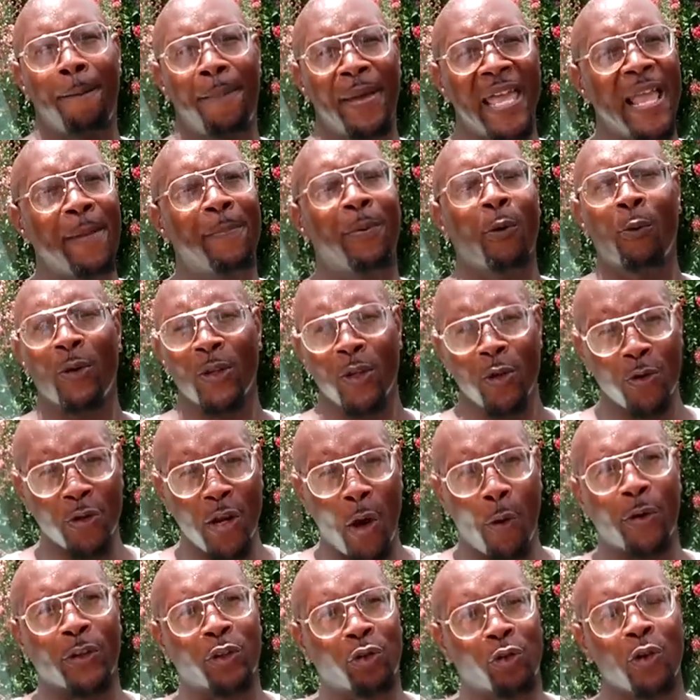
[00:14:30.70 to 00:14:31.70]
people, when you
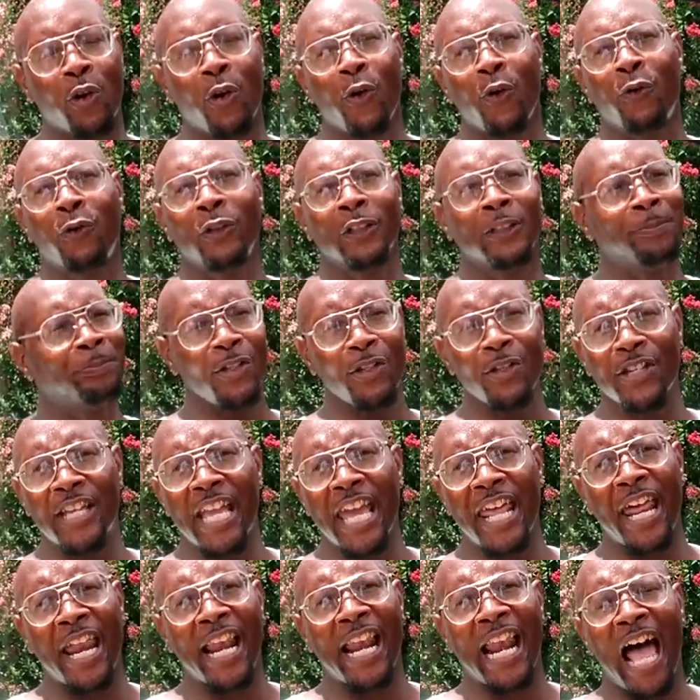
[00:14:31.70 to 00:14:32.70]
know the truth, you
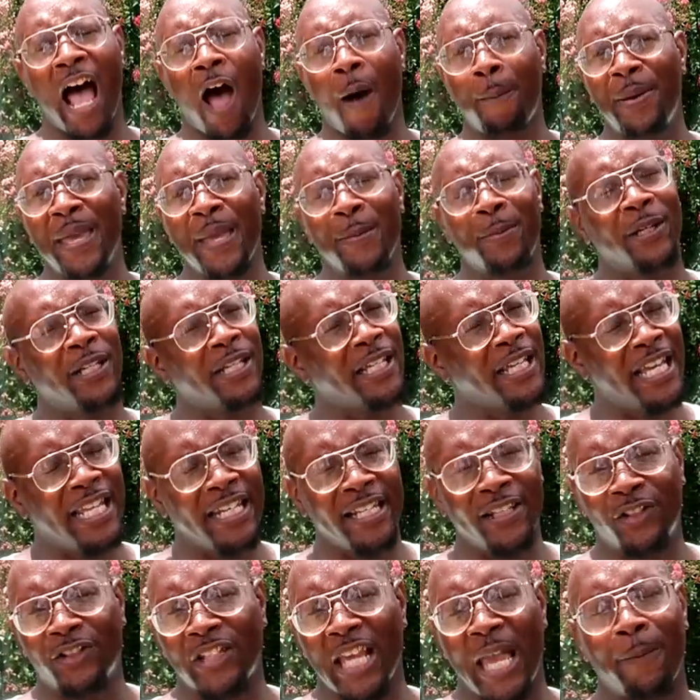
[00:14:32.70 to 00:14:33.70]
cannot allow people in
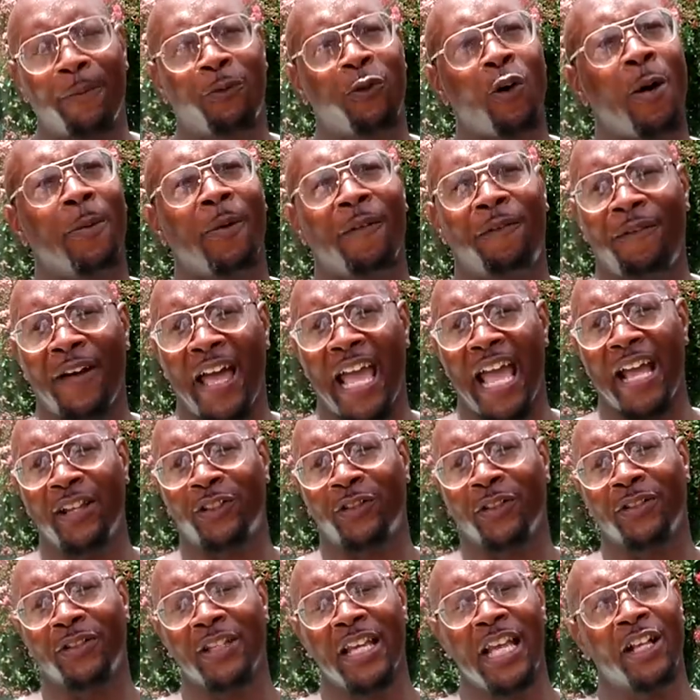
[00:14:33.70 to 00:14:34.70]
any shape, form, or
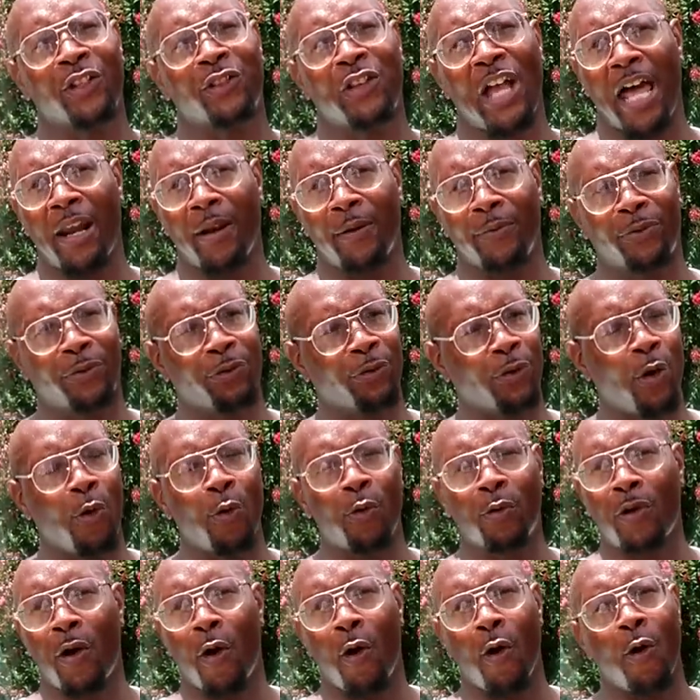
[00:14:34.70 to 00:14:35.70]
fashion try to
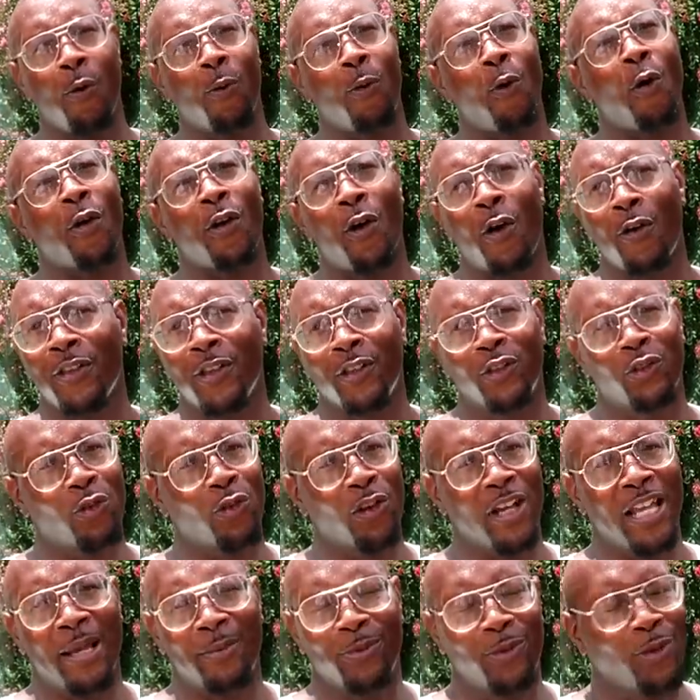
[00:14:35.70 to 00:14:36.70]
throw cold water on your
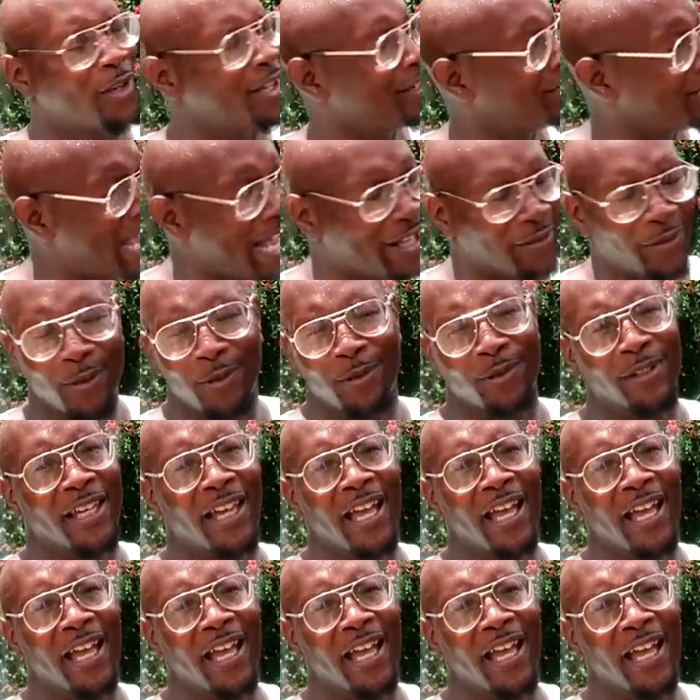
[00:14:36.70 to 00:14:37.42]
dreams. You cannot do